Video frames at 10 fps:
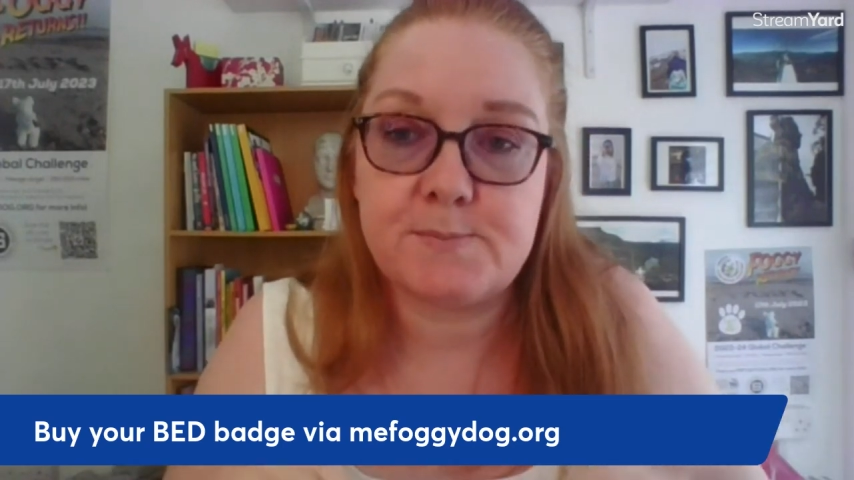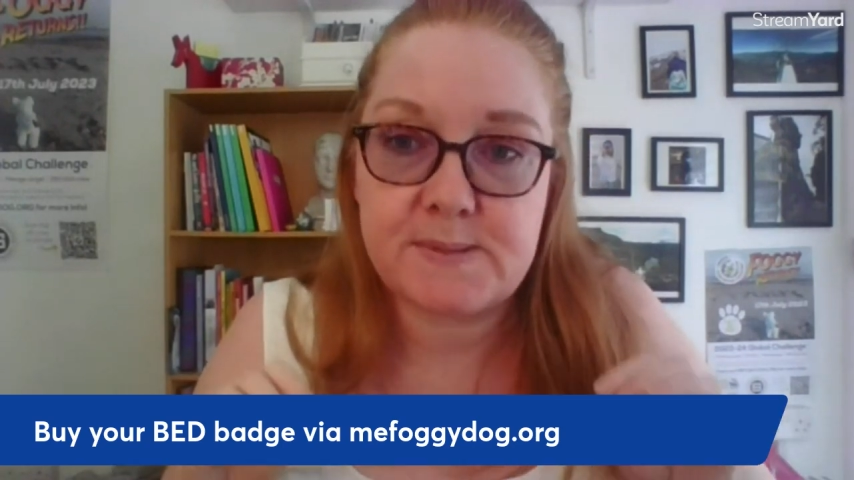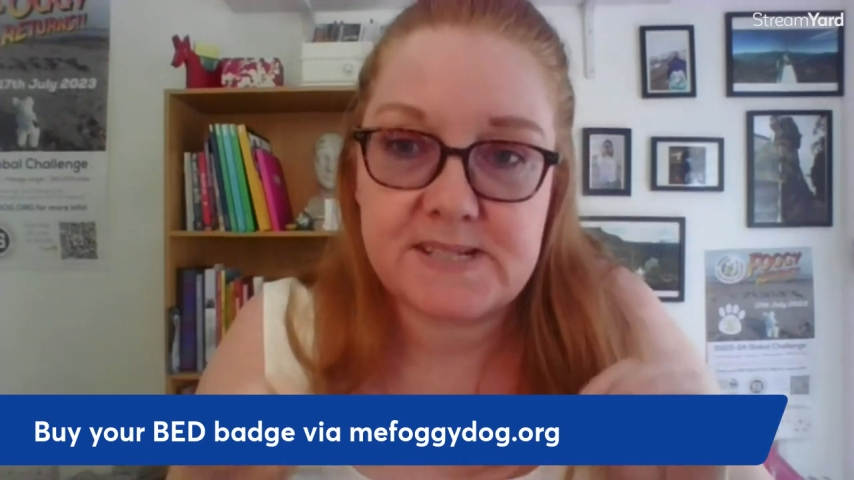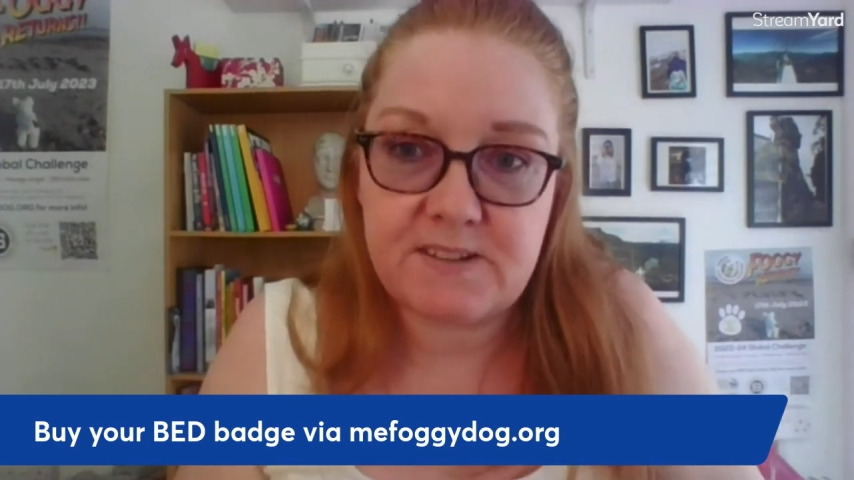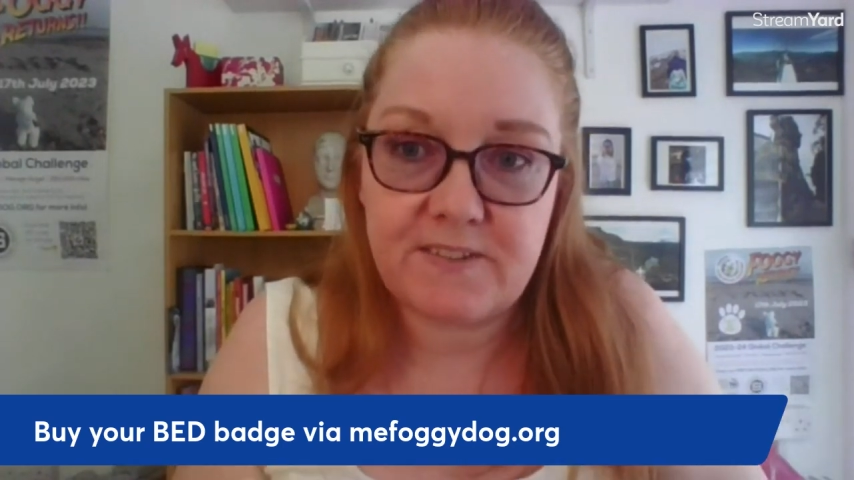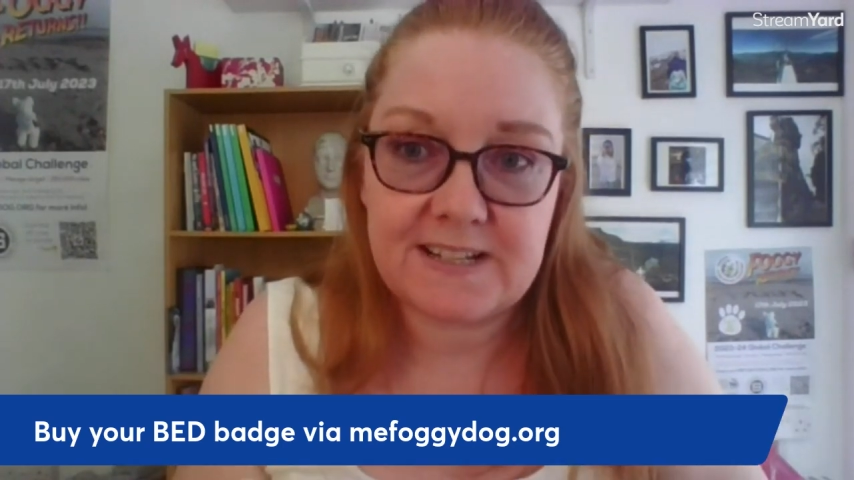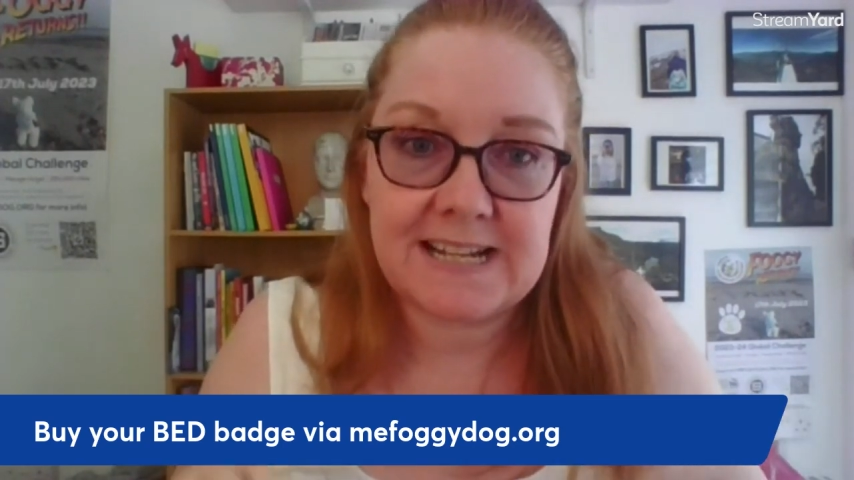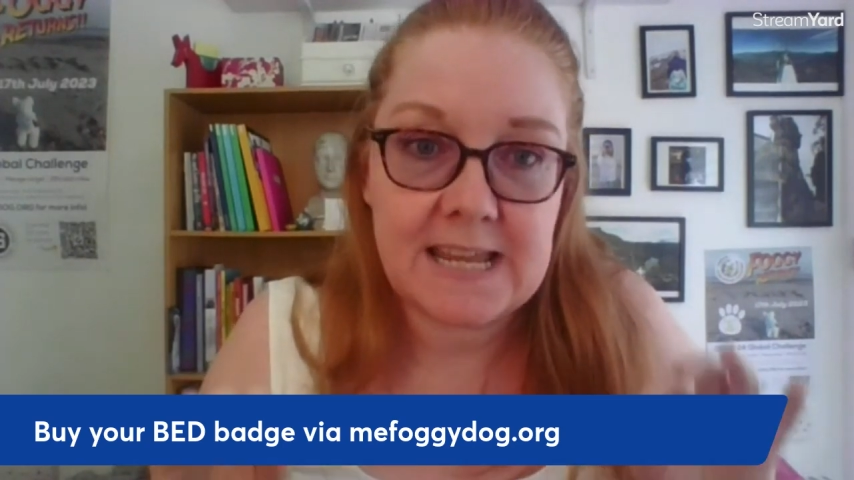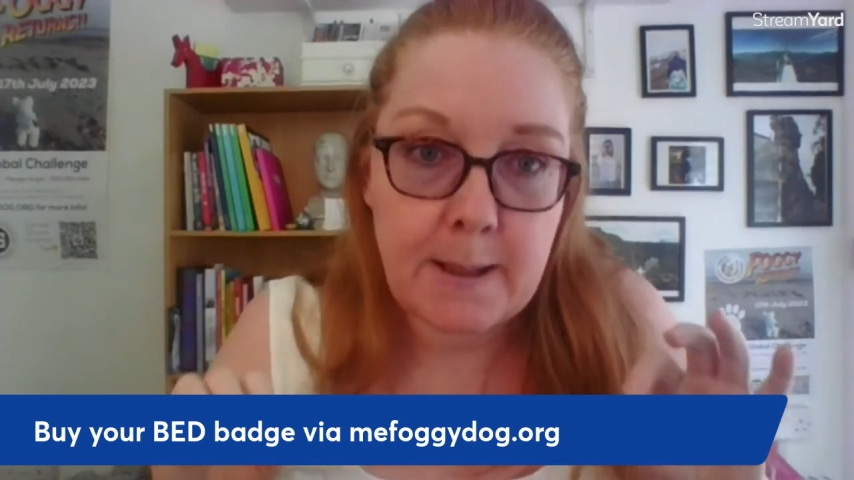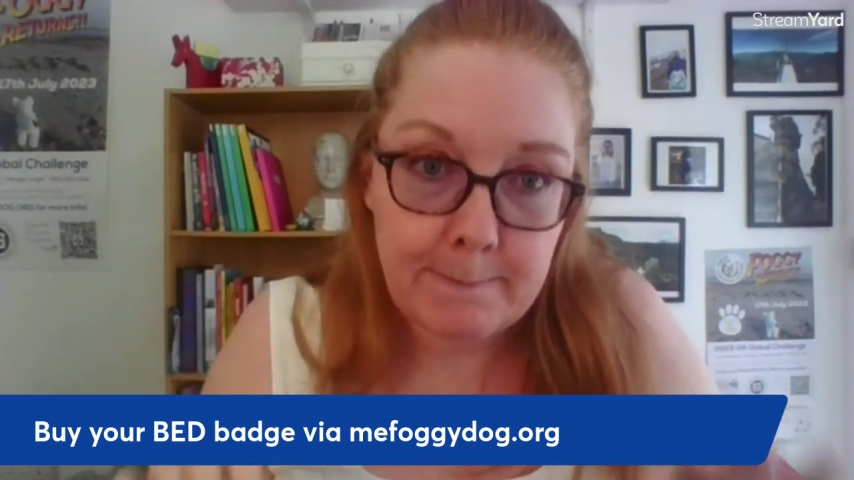
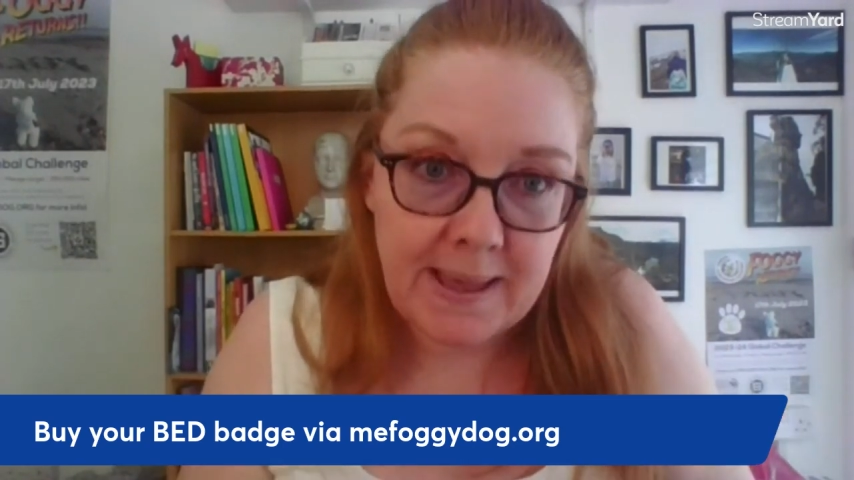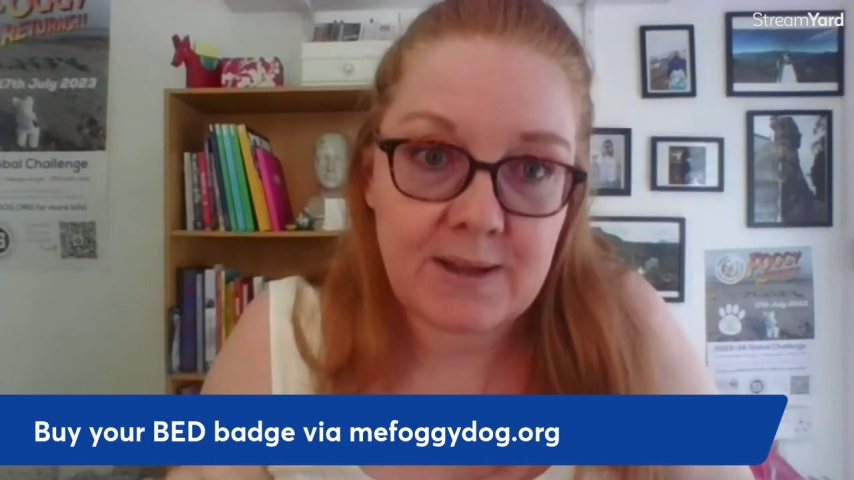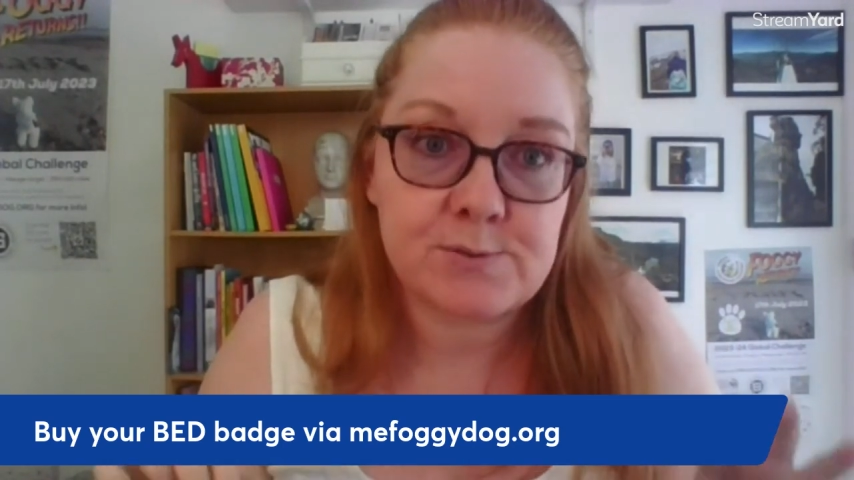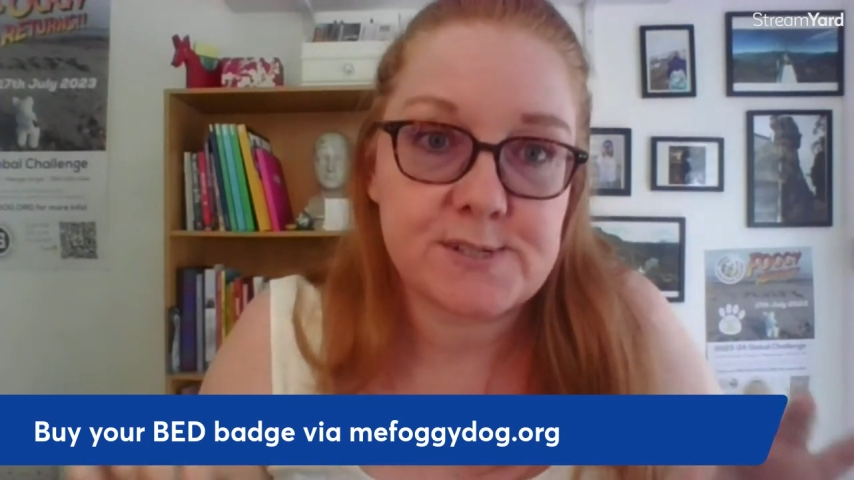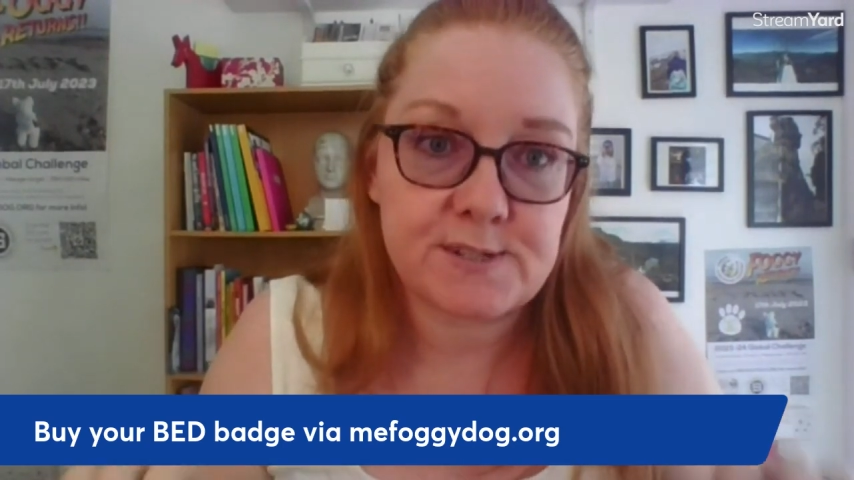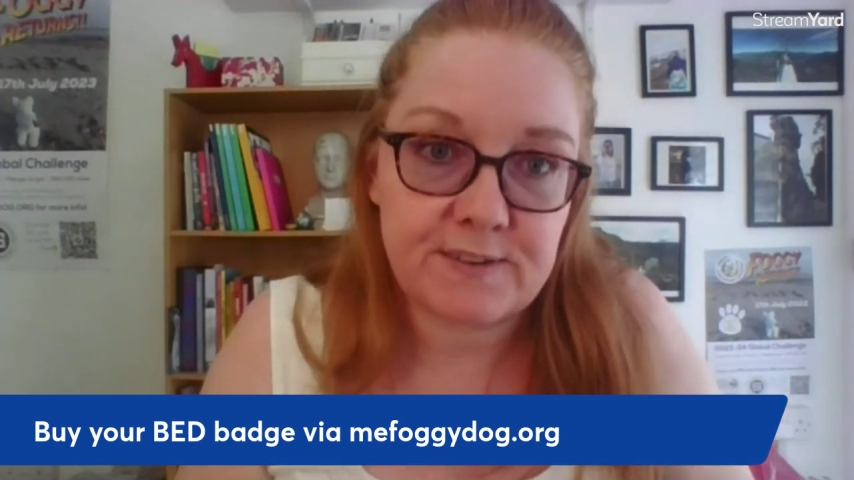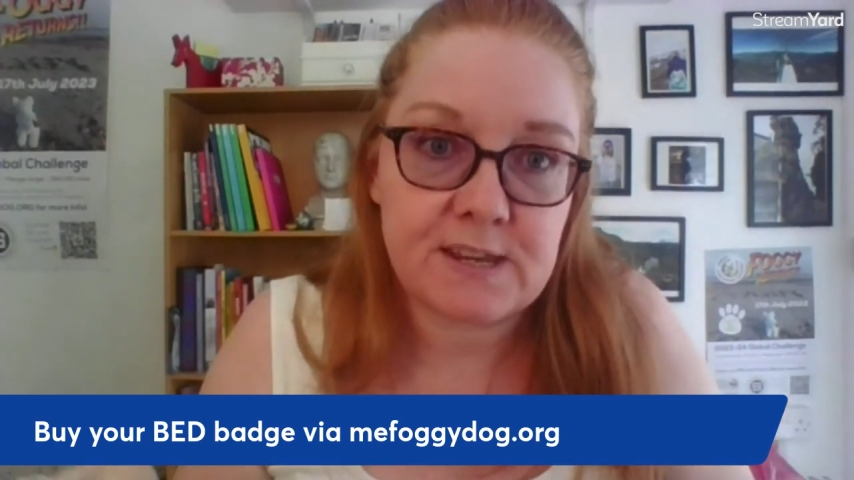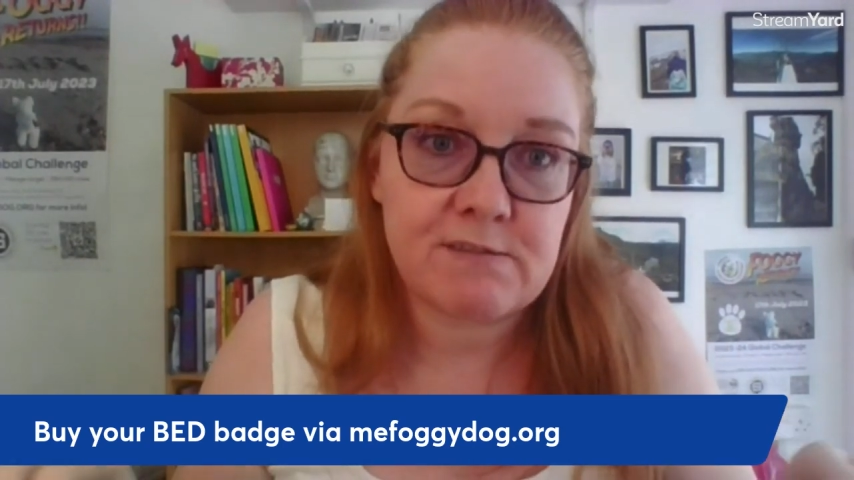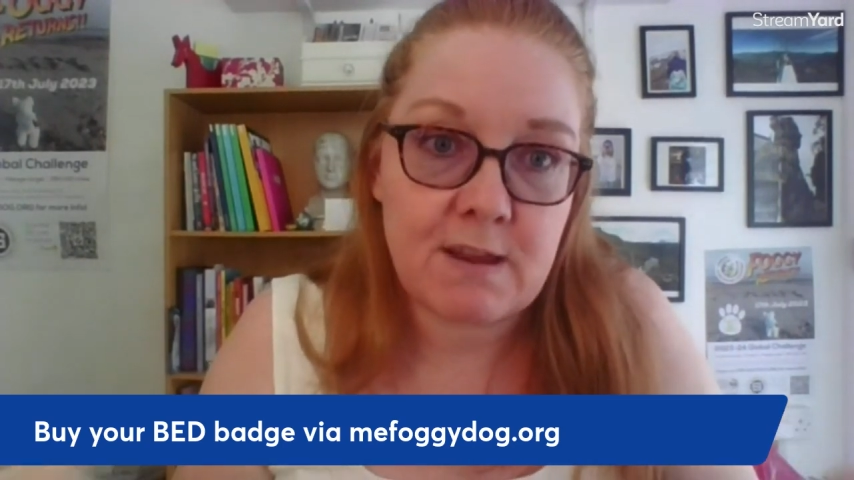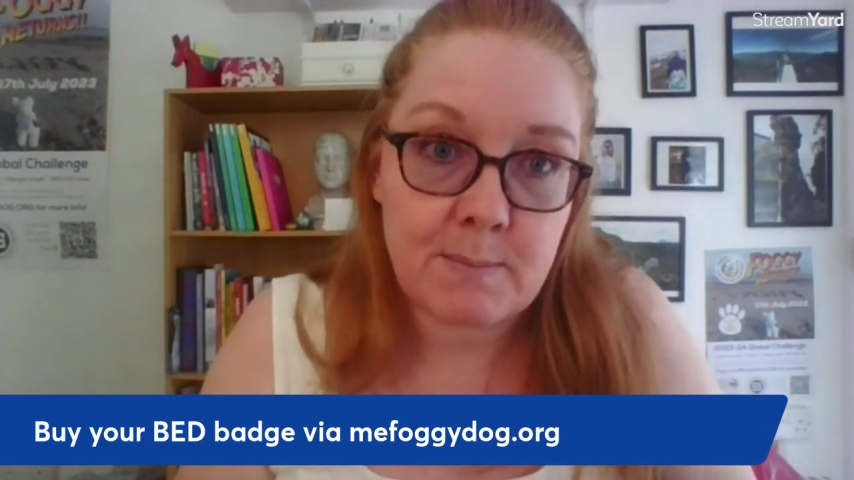specifically about
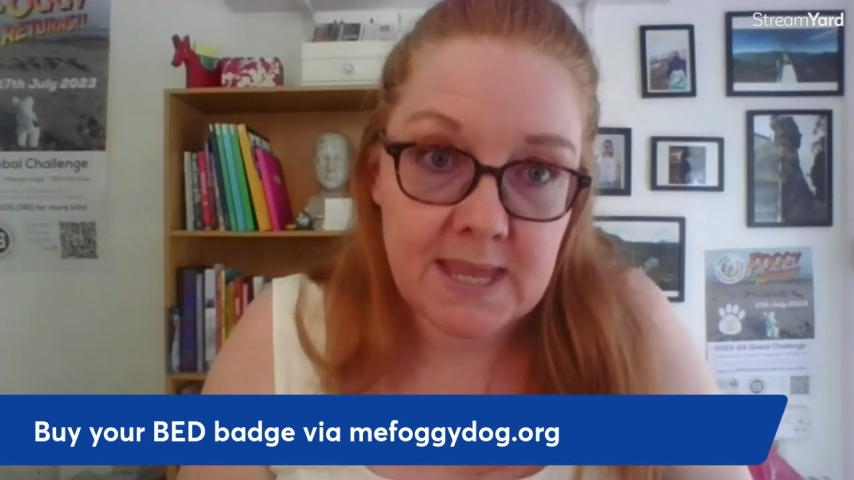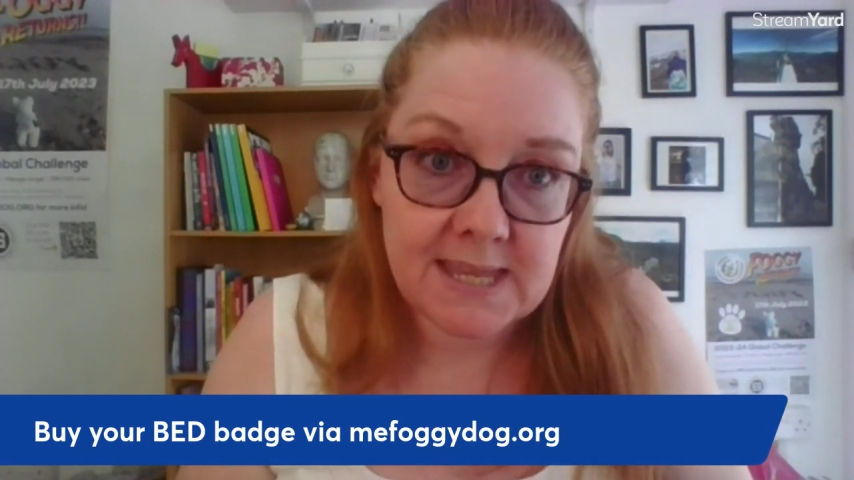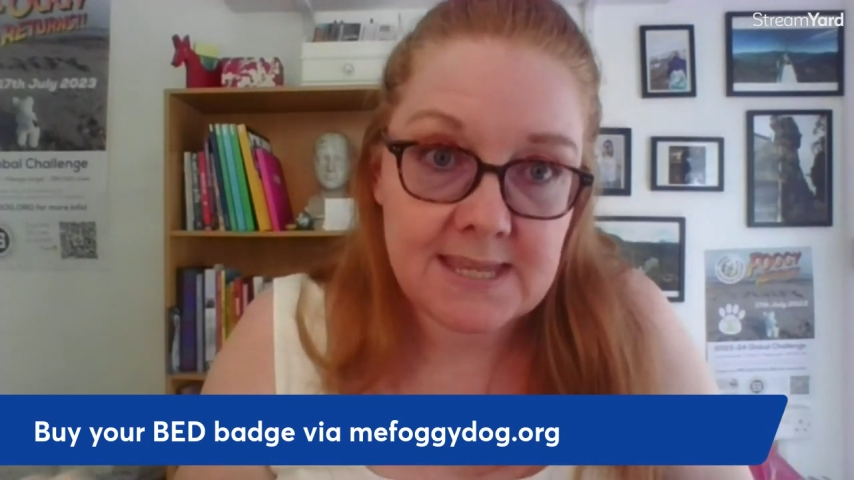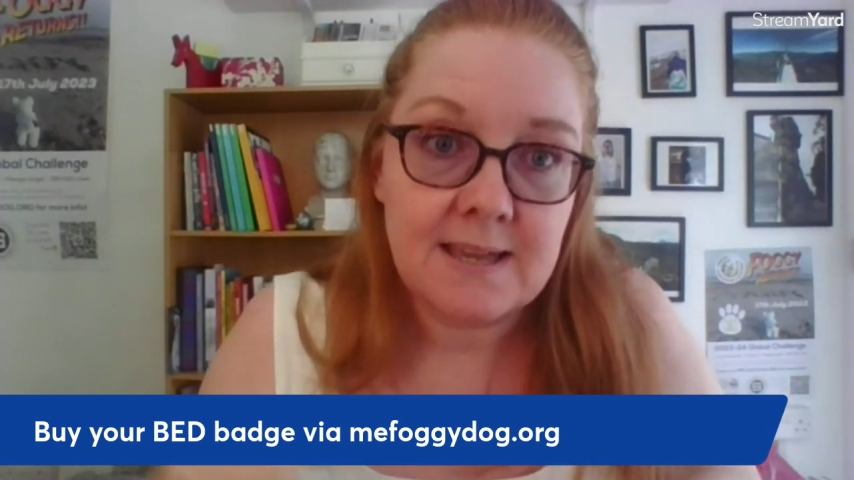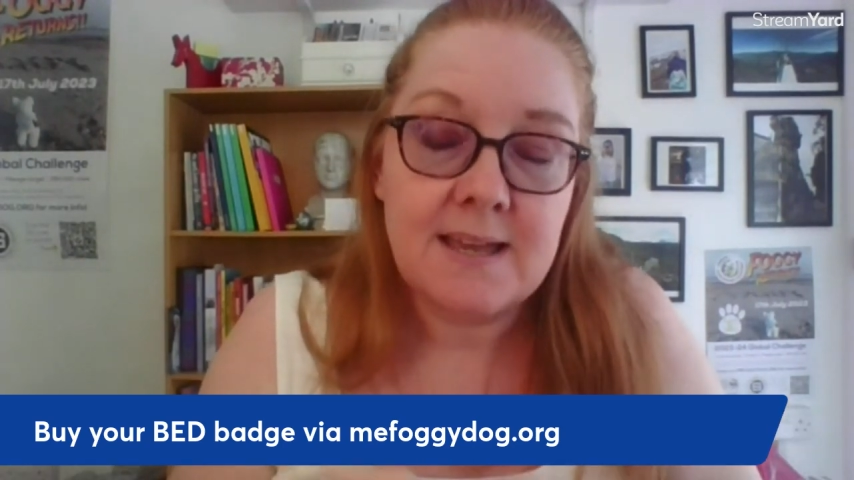severe ME.